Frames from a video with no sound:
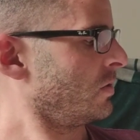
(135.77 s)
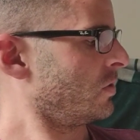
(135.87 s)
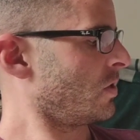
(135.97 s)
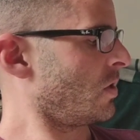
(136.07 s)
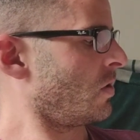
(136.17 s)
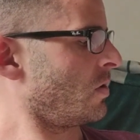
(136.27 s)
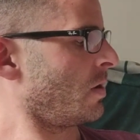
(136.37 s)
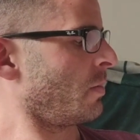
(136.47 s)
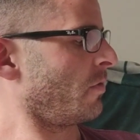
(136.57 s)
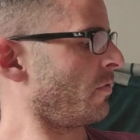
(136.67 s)
So
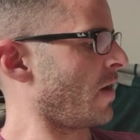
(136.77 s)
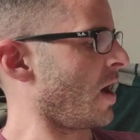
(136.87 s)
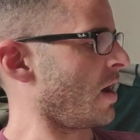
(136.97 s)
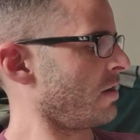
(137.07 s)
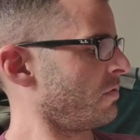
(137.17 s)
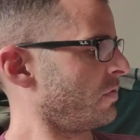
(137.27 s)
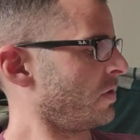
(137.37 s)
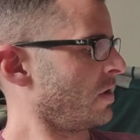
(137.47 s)
number 5,